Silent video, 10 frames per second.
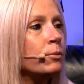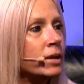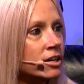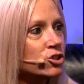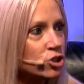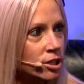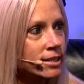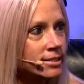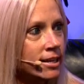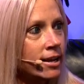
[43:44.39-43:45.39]
because
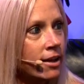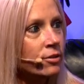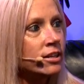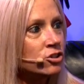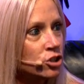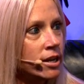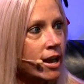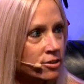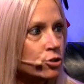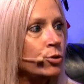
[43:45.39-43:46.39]
she did everything she
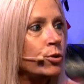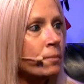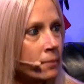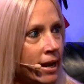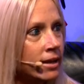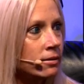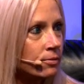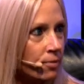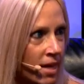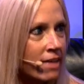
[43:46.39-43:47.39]
had to do to make
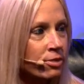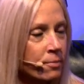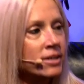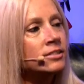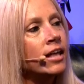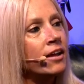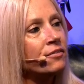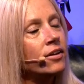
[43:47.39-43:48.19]
that the best life.